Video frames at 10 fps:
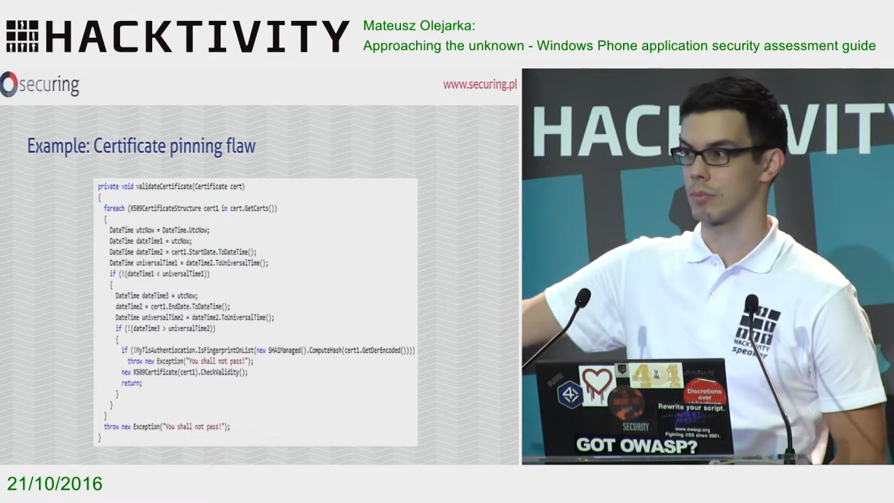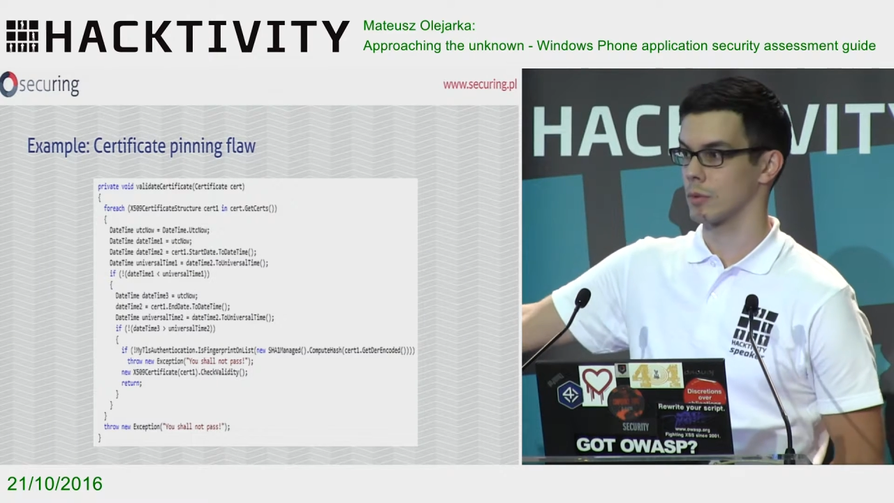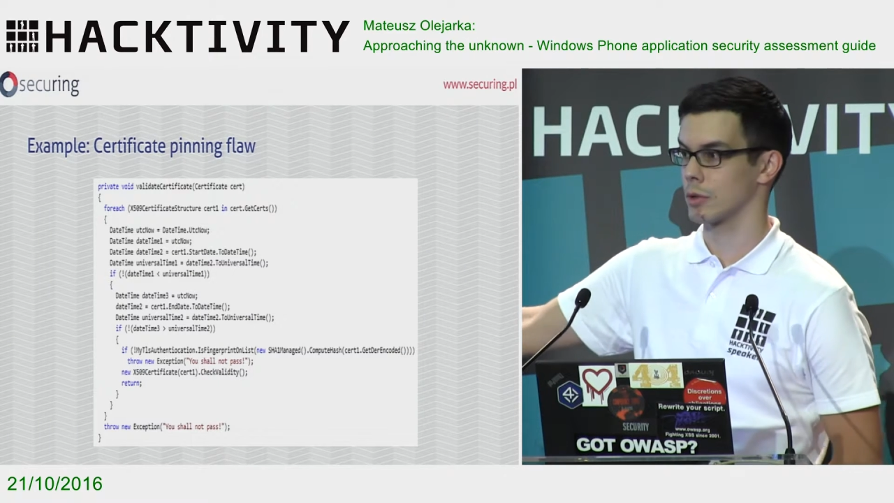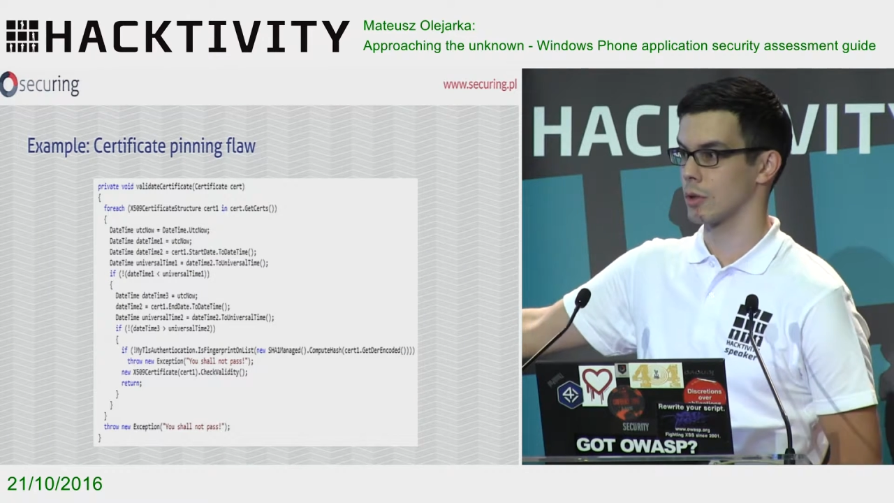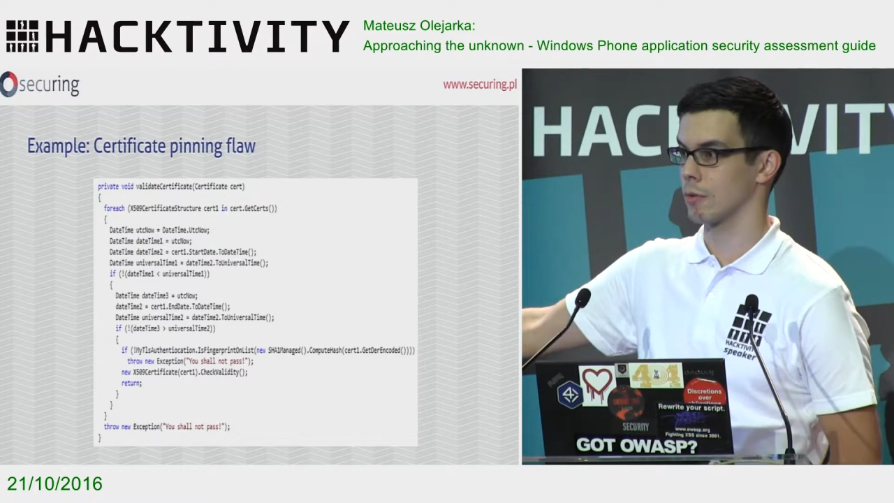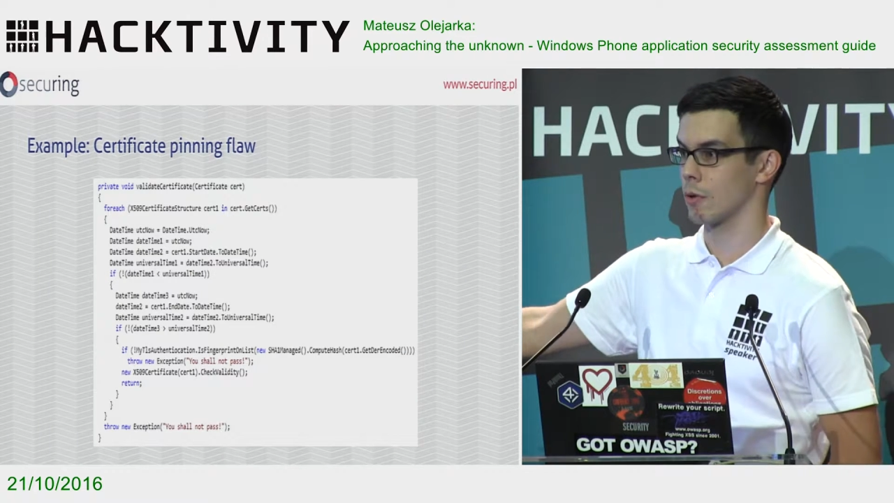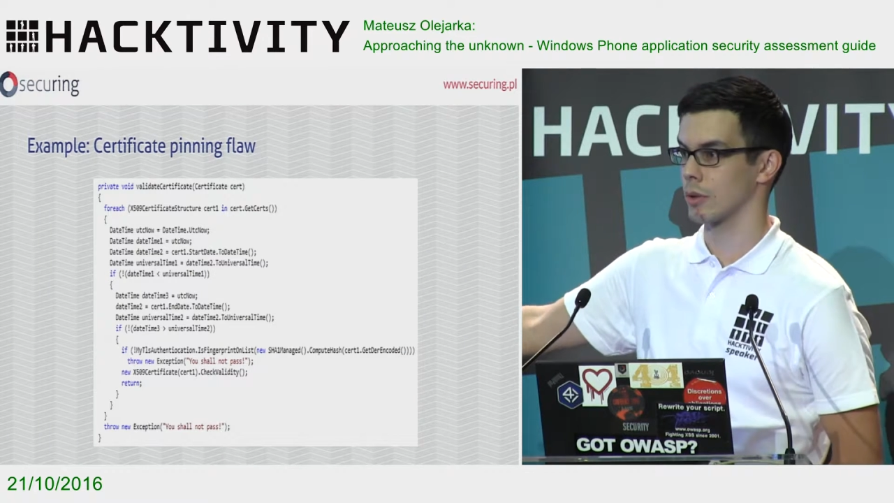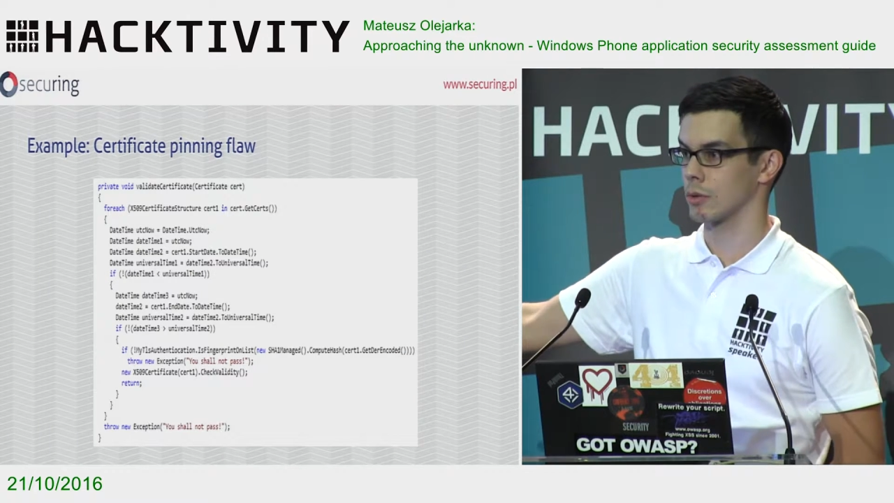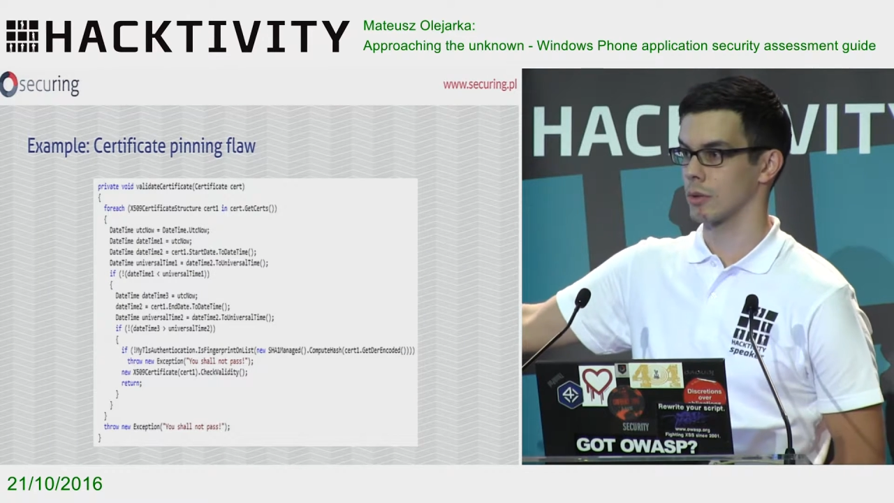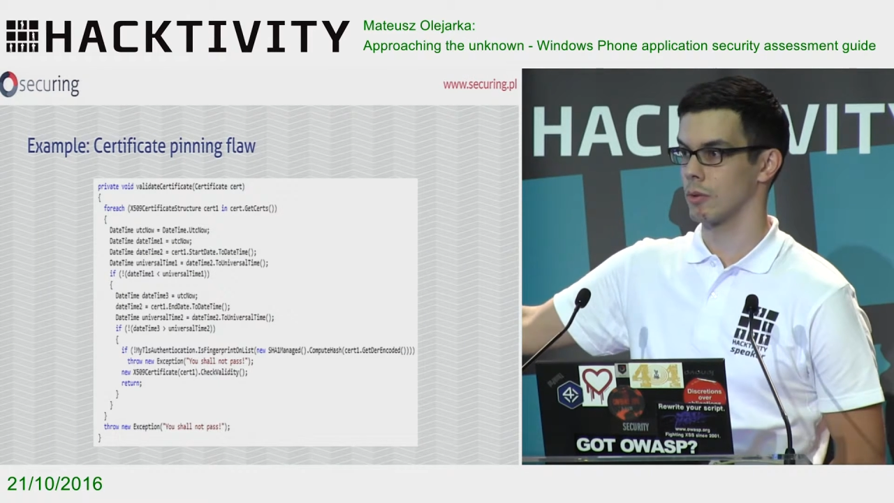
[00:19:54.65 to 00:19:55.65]

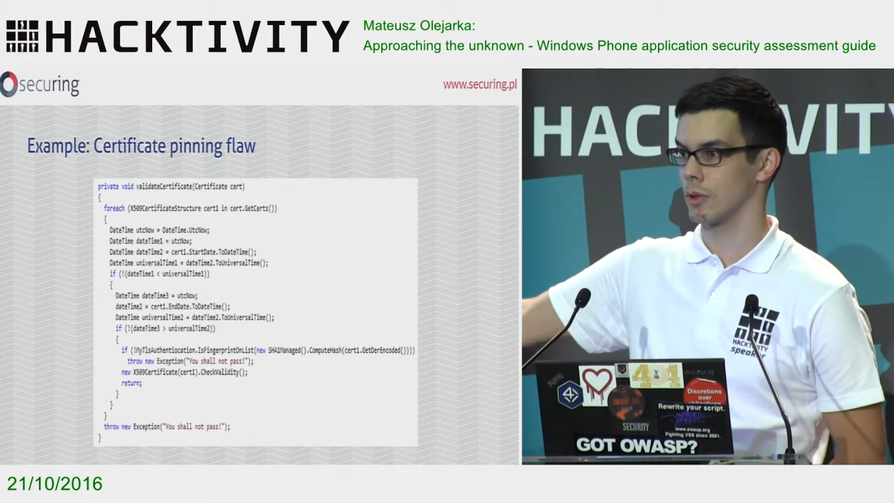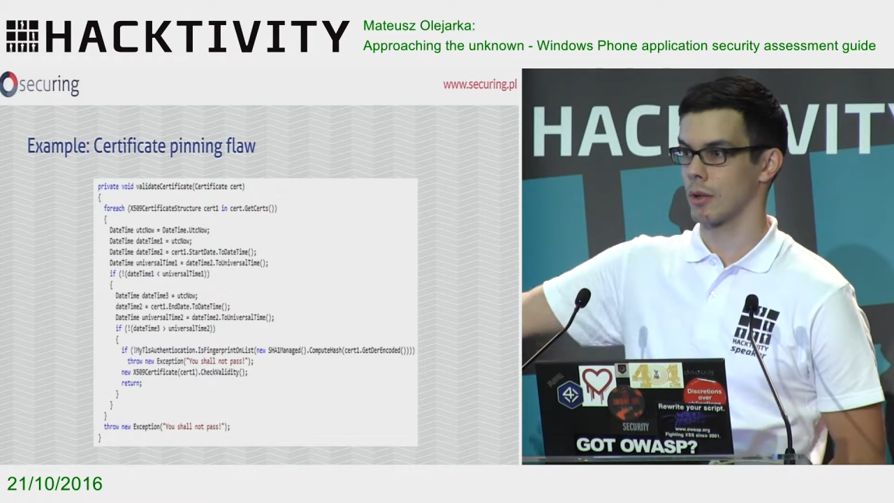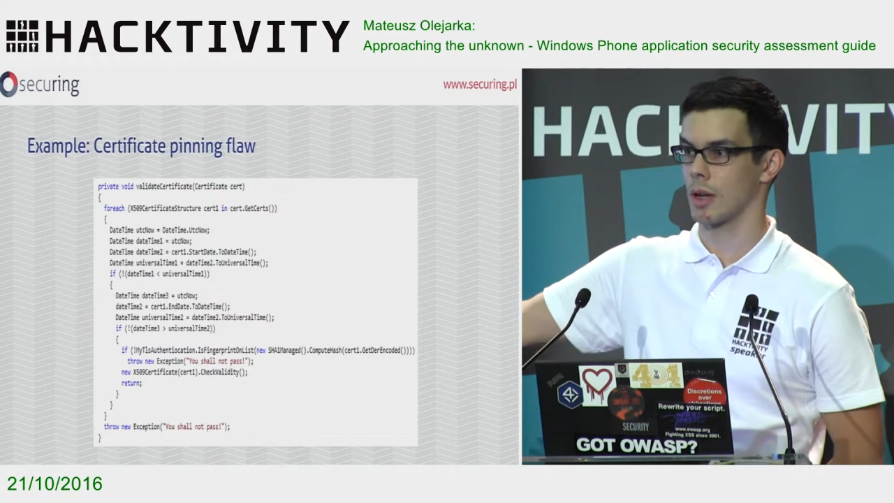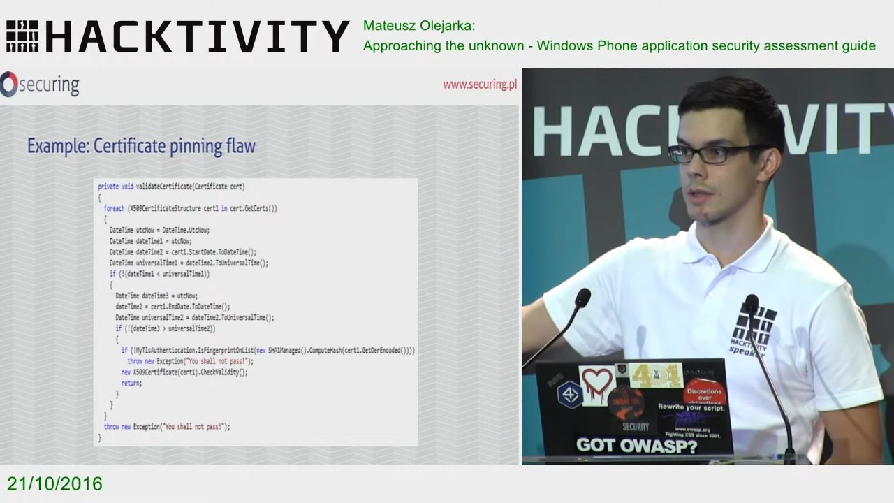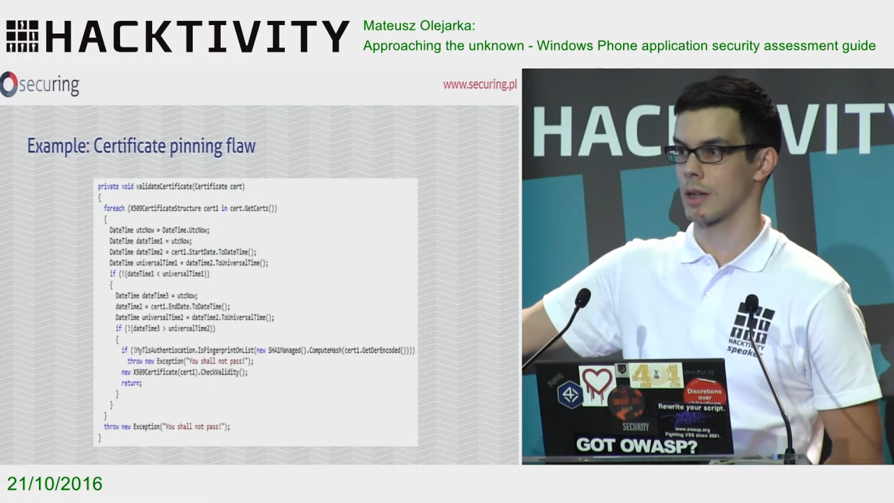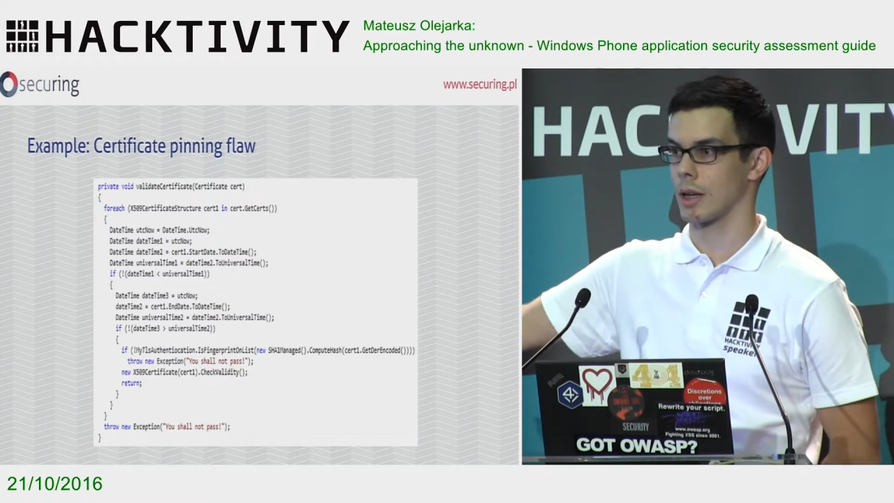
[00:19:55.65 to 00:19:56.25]
straightforward, we can ask,